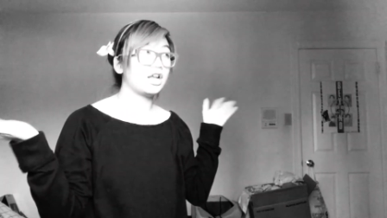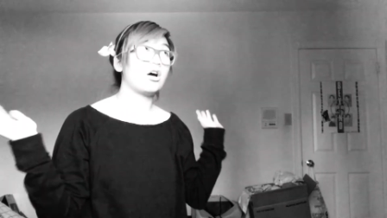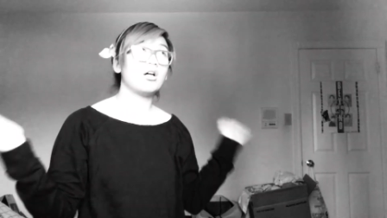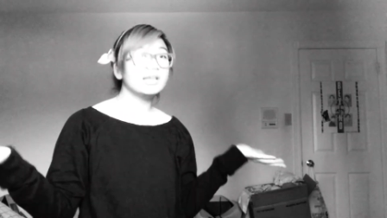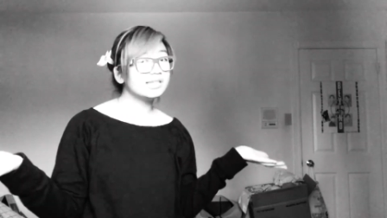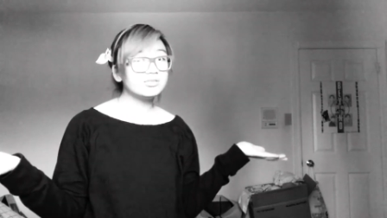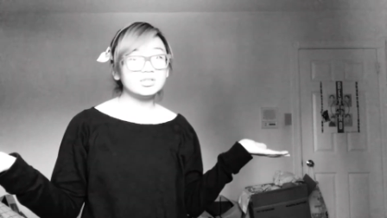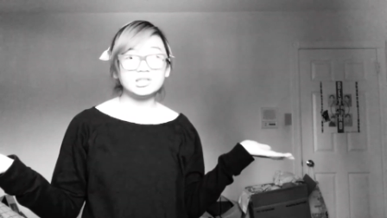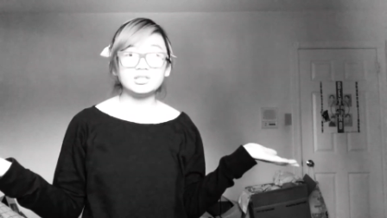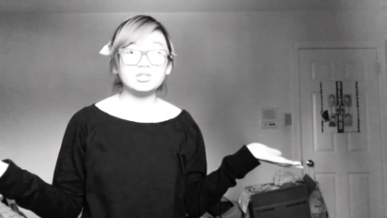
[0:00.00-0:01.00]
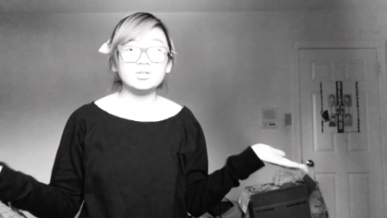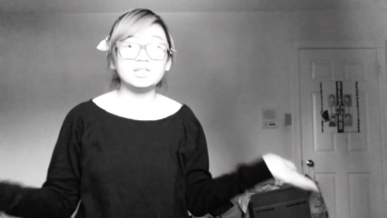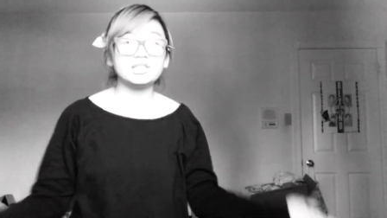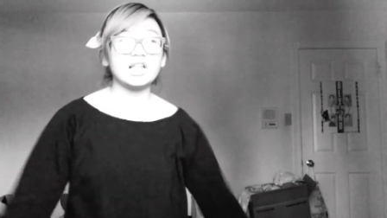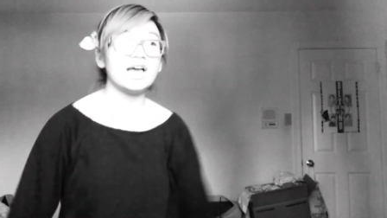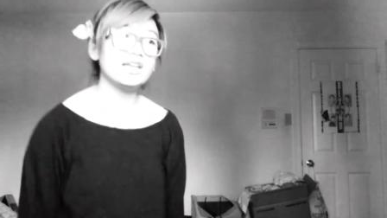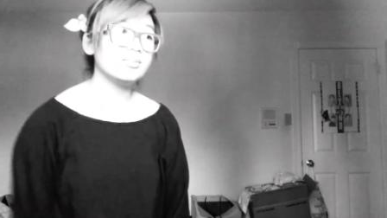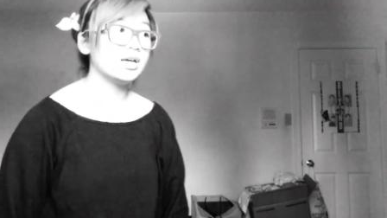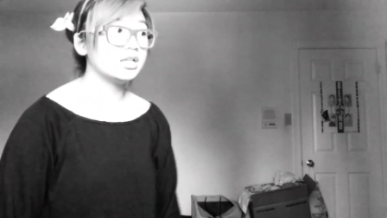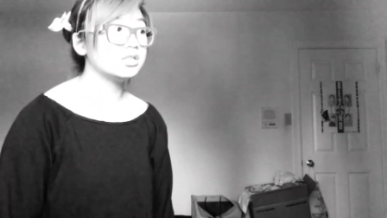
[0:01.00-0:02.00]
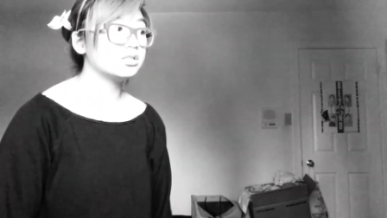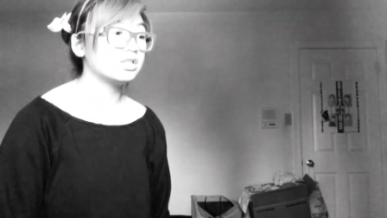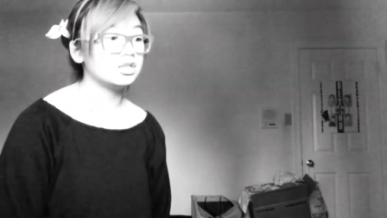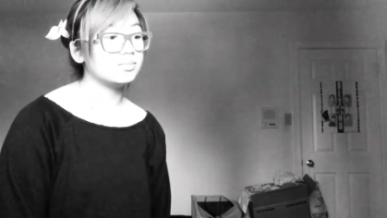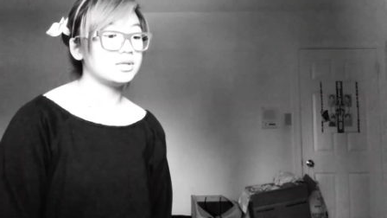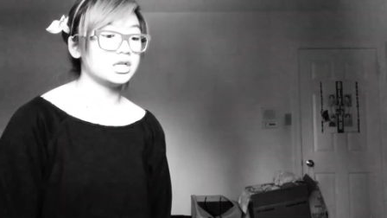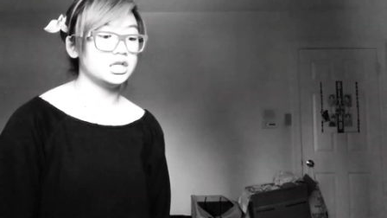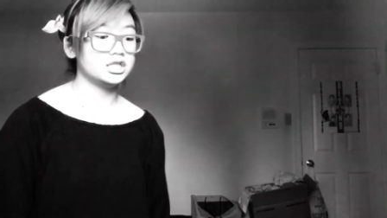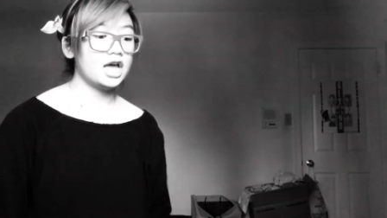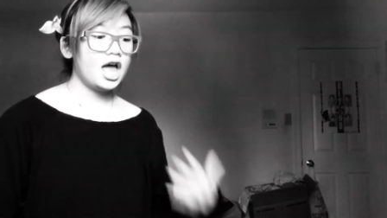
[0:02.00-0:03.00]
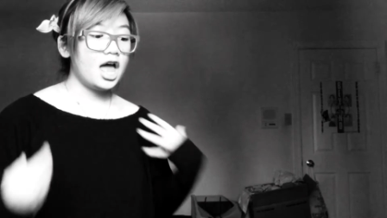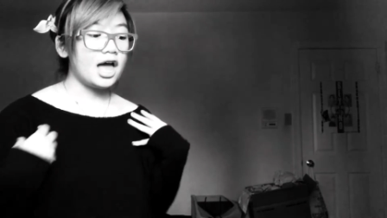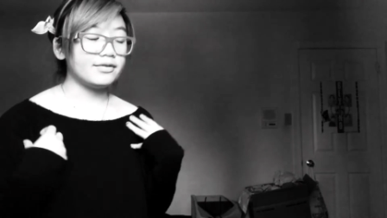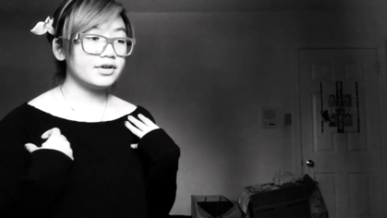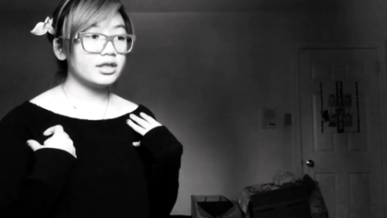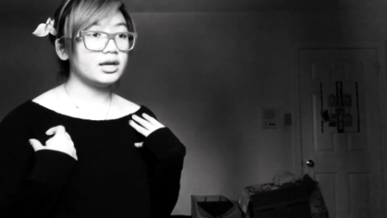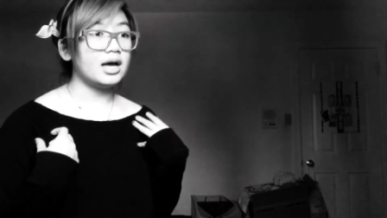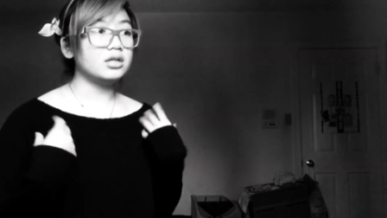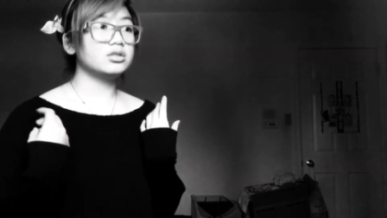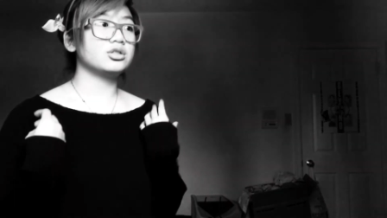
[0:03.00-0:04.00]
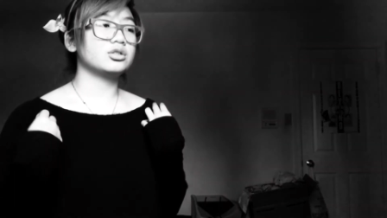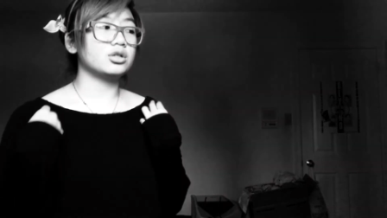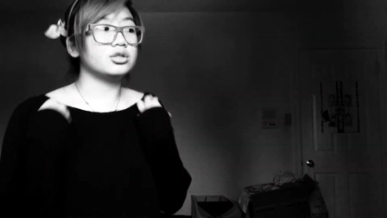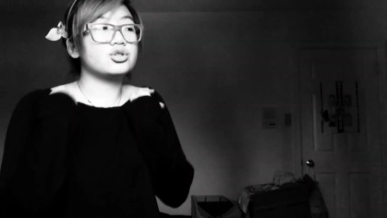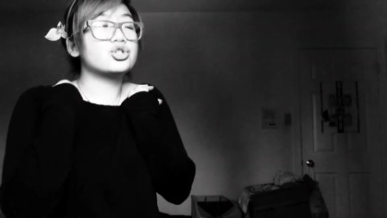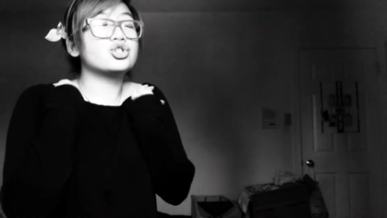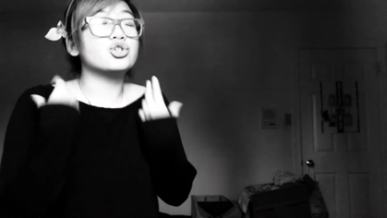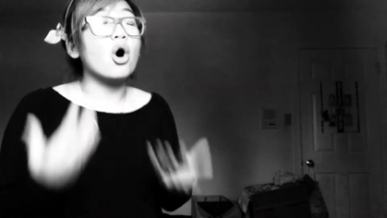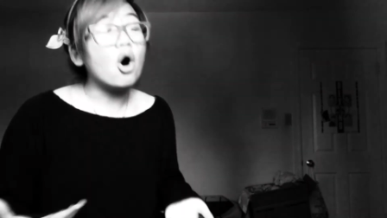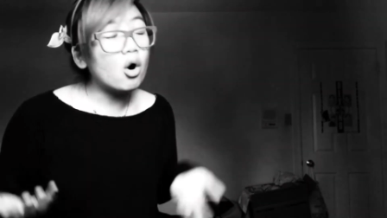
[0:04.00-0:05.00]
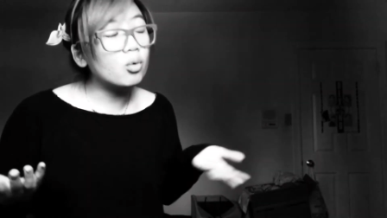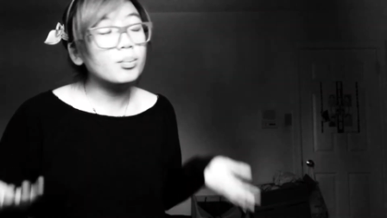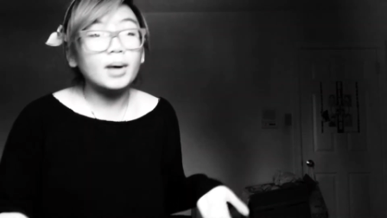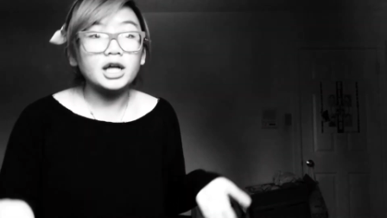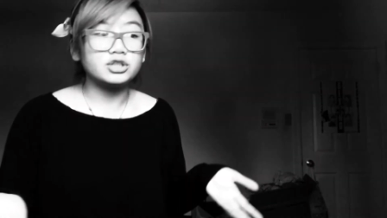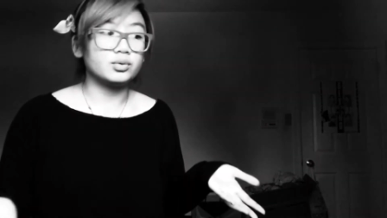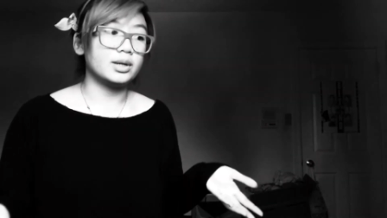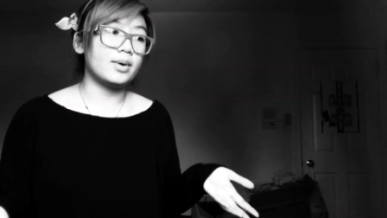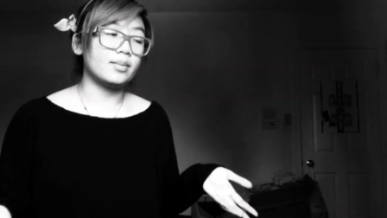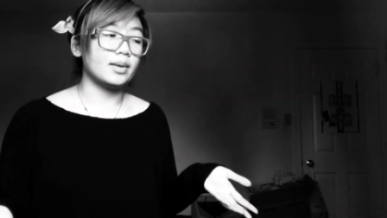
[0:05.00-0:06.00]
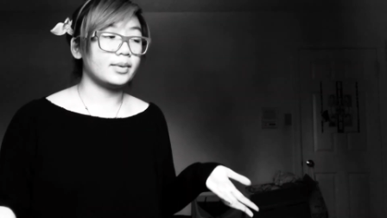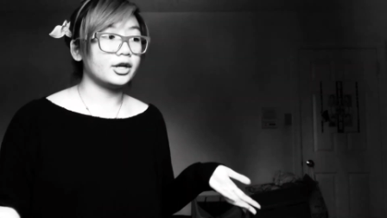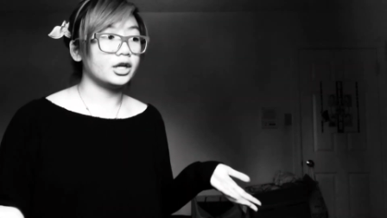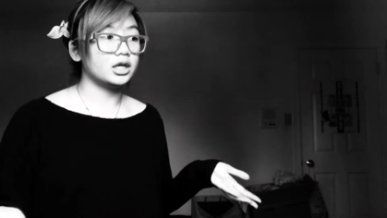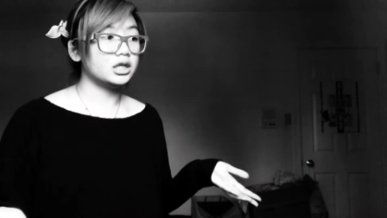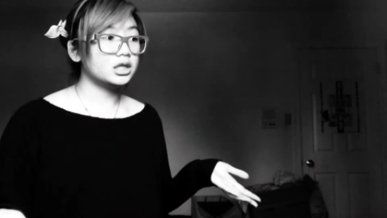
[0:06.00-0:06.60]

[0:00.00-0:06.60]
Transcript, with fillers: And all I can really do is lie in bed and sleep because everything else just hurts so much when I'm on my period.